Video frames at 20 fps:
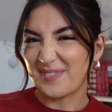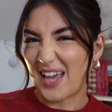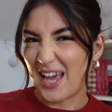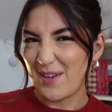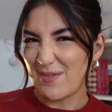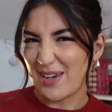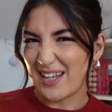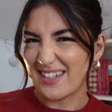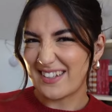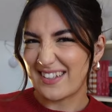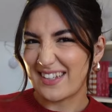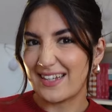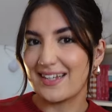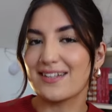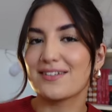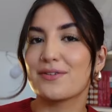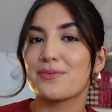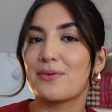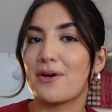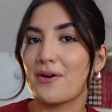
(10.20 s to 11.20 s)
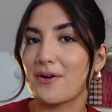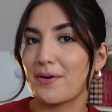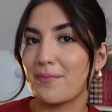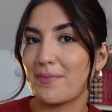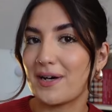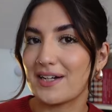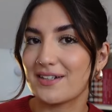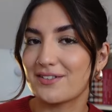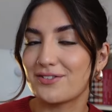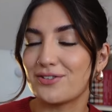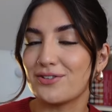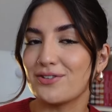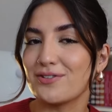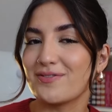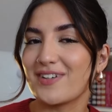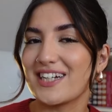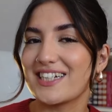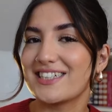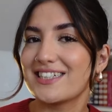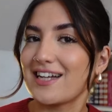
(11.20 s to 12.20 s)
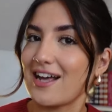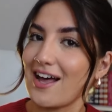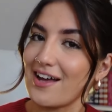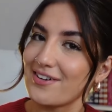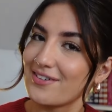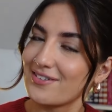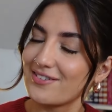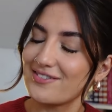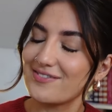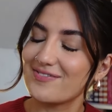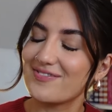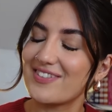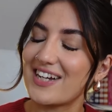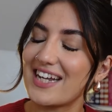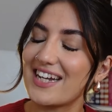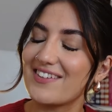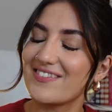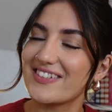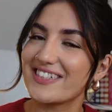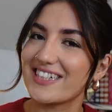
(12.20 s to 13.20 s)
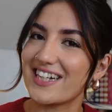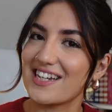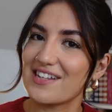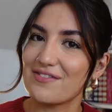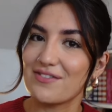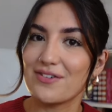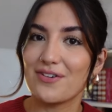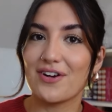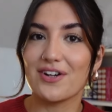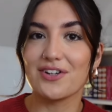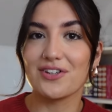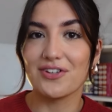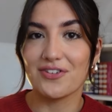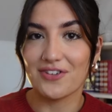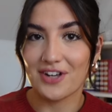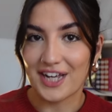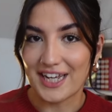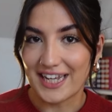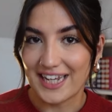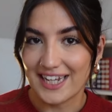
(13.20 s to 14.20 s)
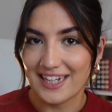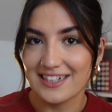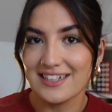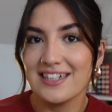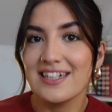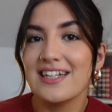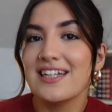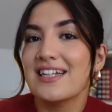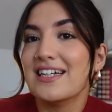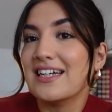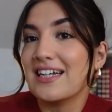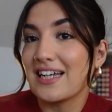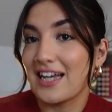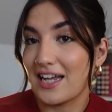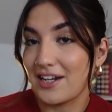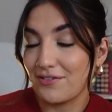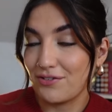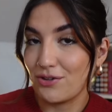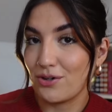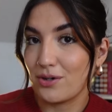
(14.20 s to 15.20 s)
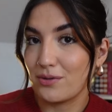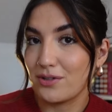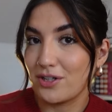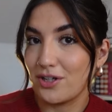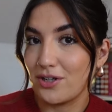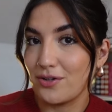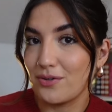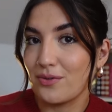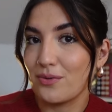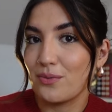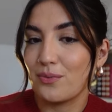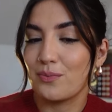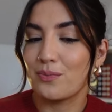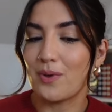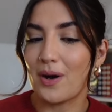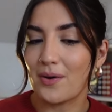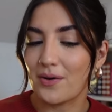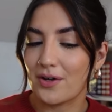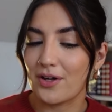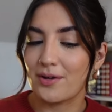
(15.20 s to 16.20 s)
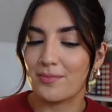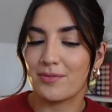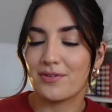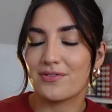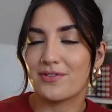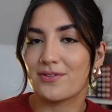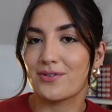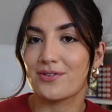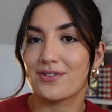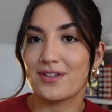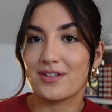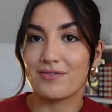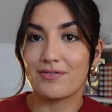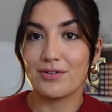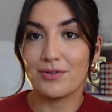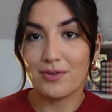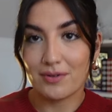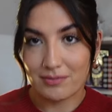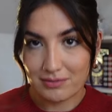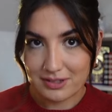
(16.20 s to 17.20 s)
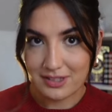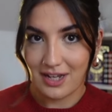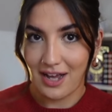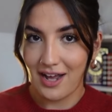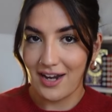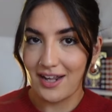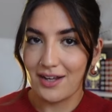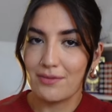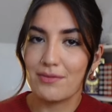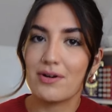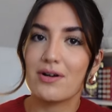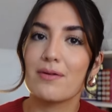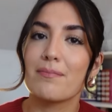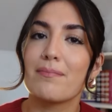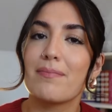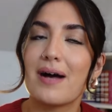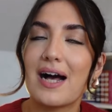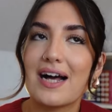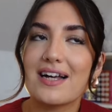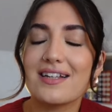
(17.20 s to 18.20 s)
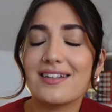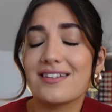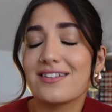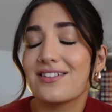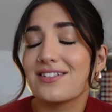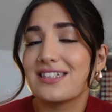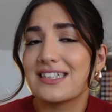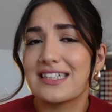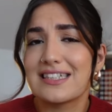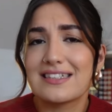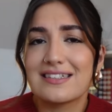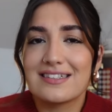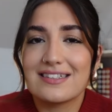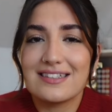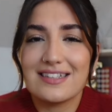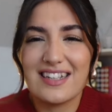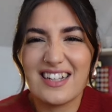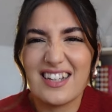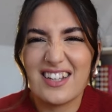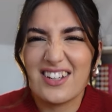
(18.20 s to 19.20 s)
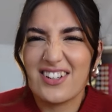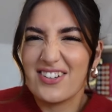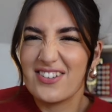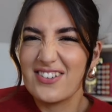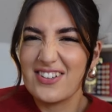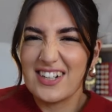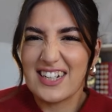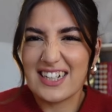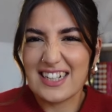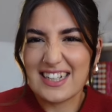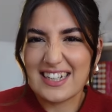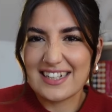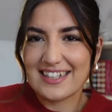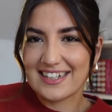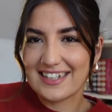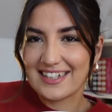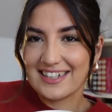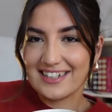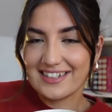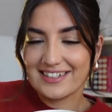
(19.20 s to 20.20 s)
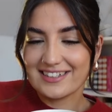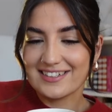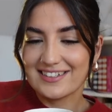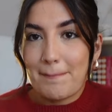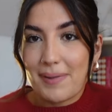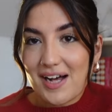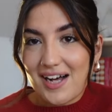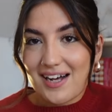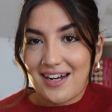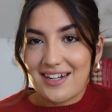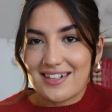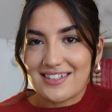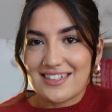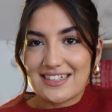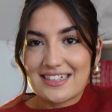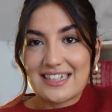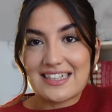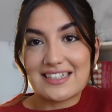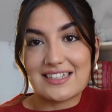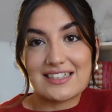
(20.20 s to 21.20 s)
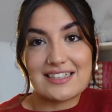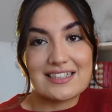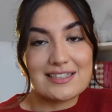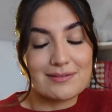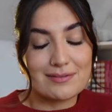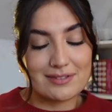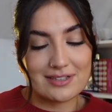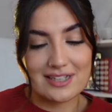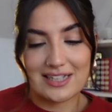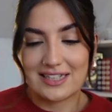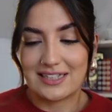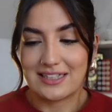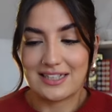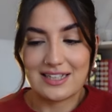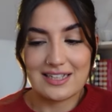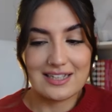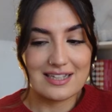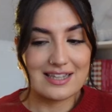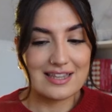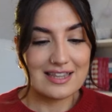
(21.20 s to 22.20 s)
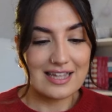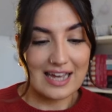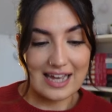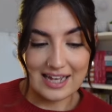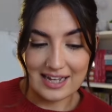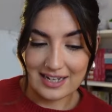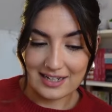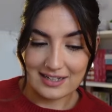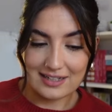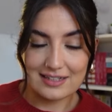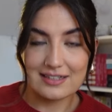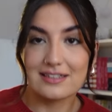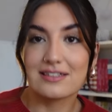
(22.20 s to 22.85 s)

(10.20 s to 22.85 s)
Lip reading: Hey besties, welcome back to my channel. My name is Charlotte if you are new here, and if you are new, welcome. Of course, if you are returning, welcome back. It's good to see you again. But let's just jump straight into this thing.